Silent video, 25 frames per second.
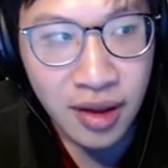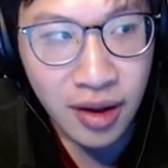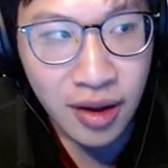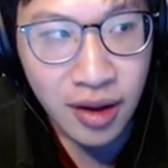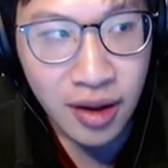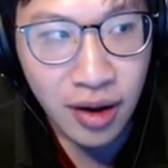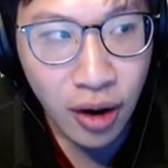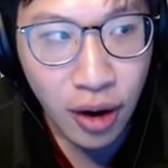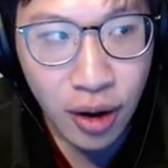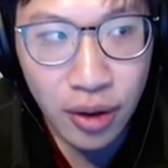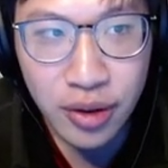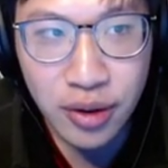
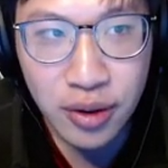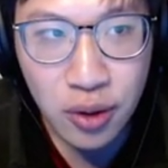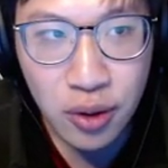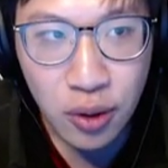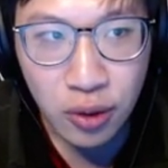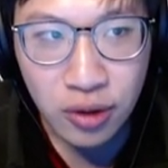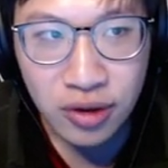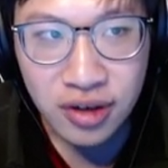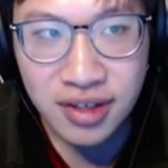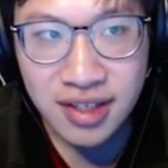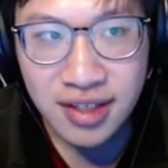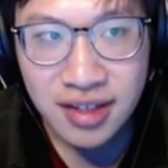All the
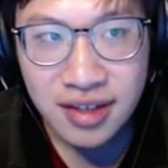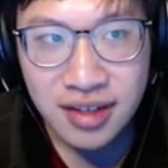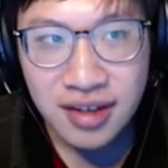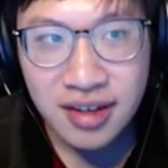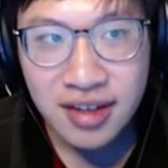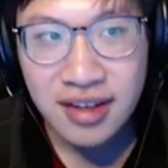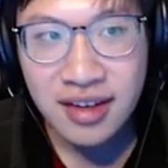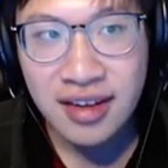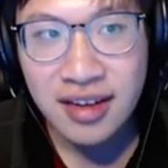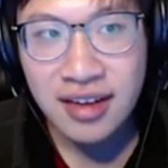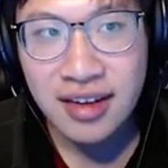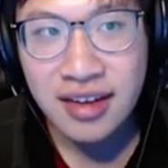cores
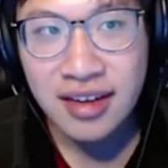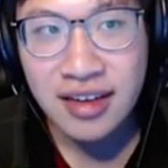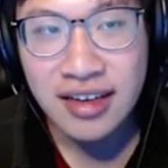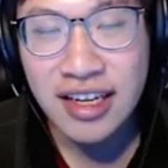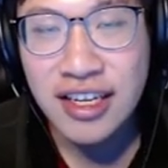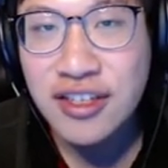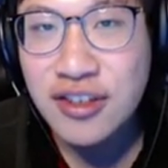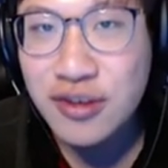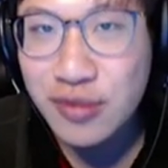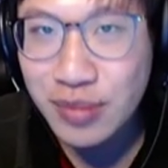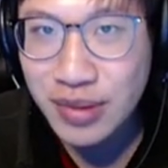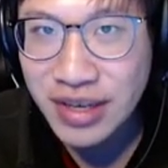
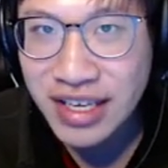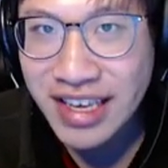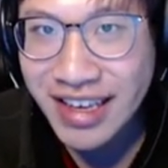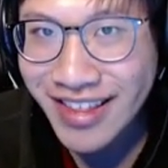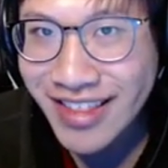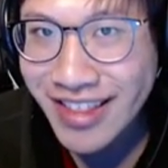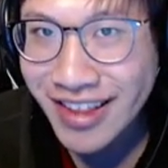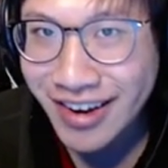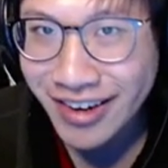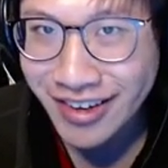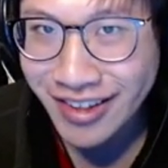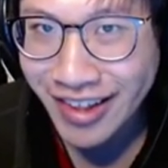need to be
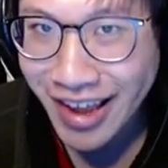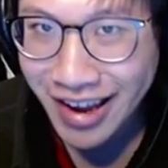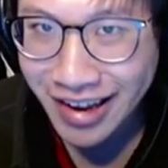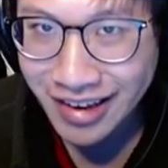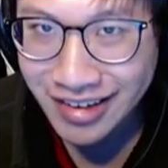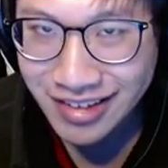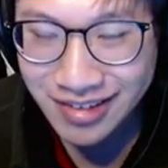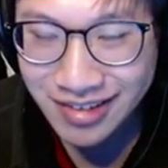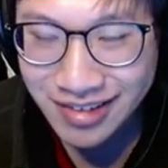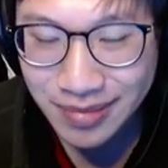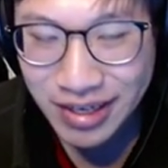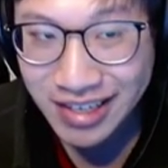in their
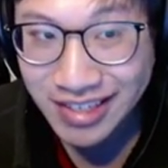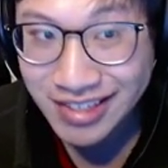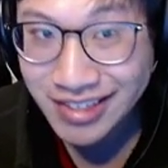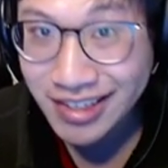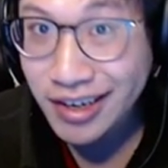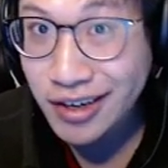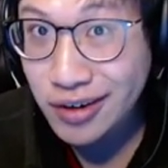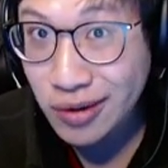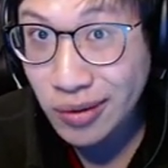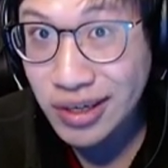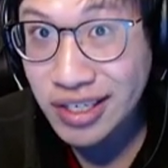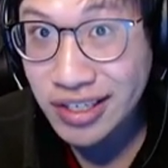lanes because
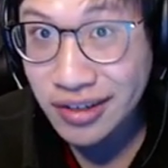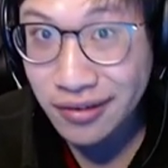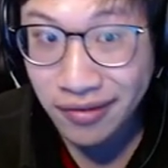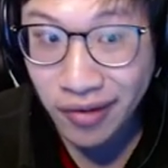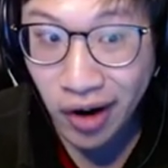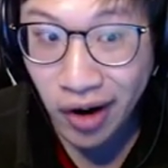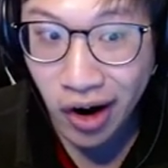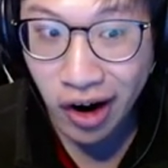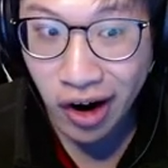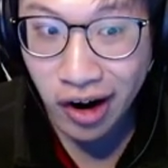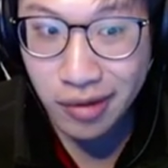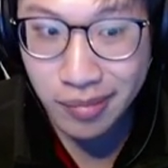they're going to
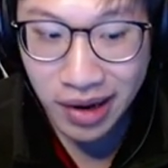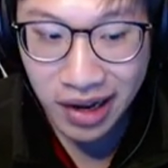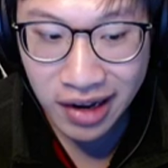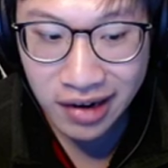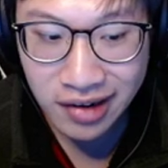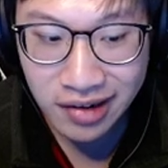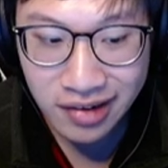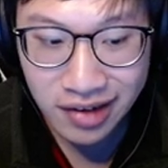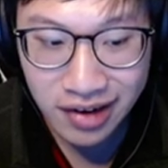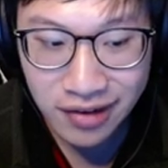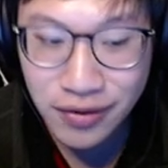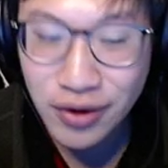farm.
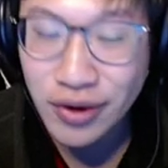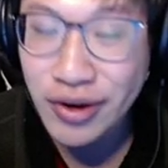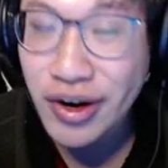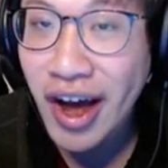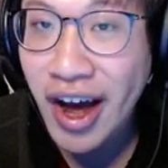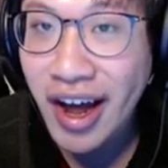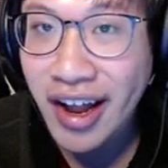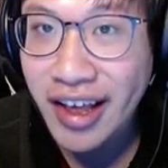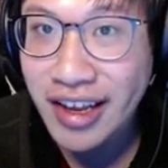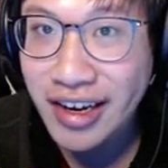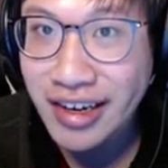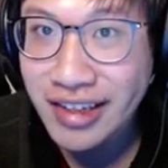And if you're
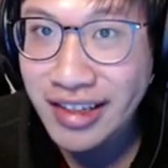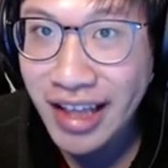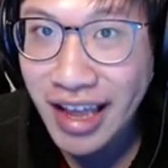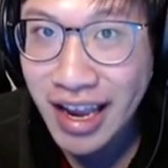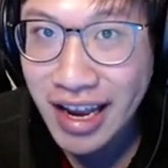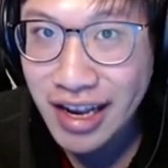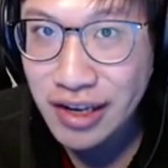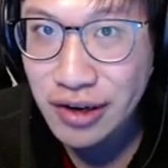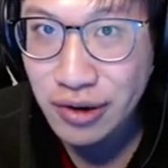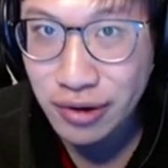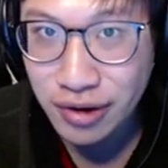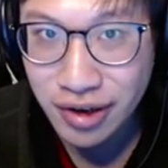not in a
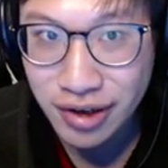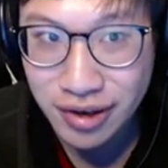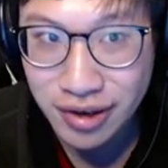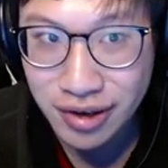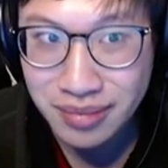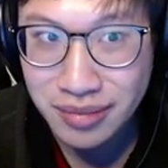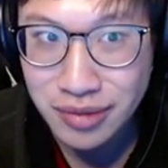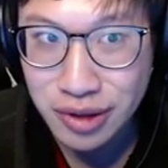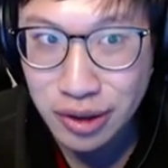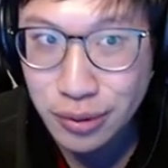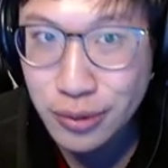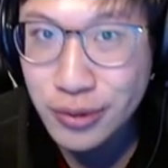lane, you're
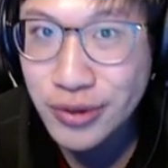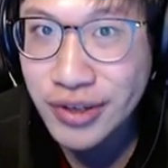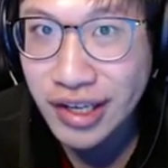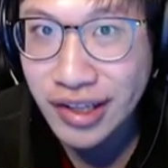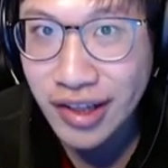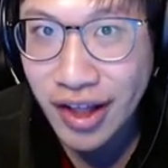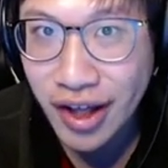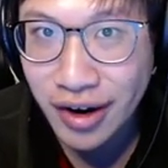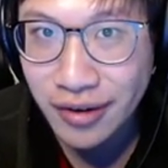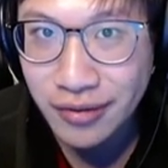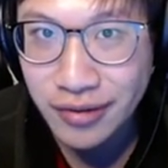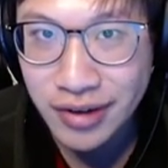losing a
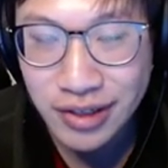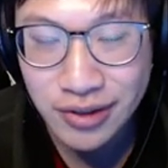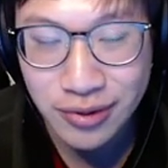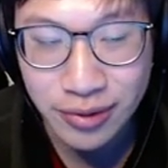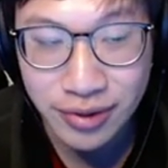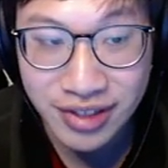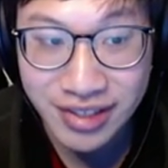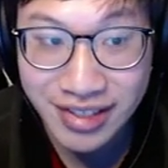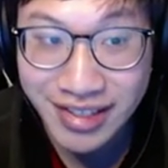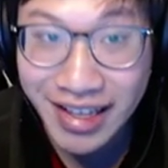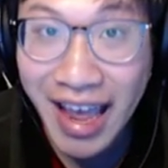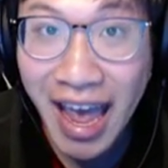lot of
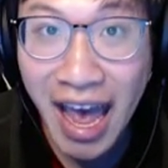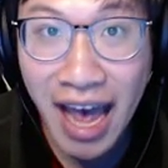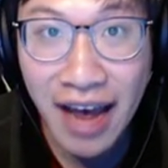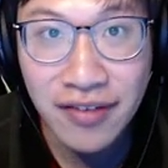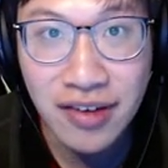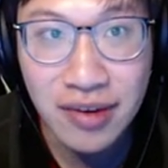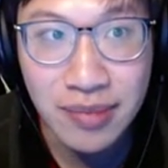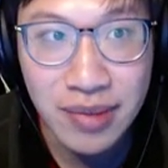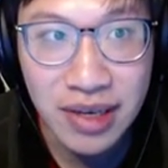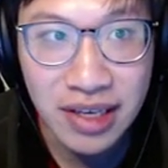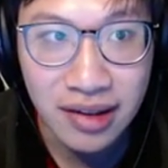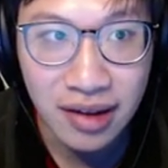resources. They have
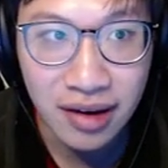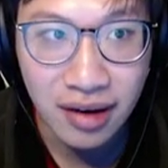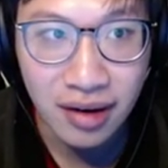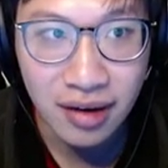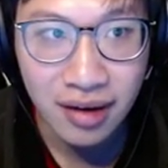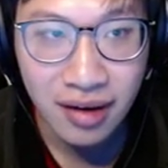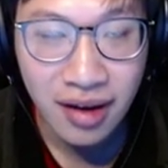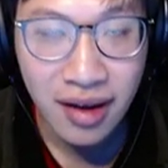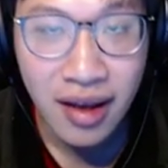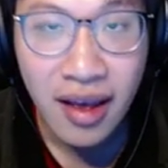to be there.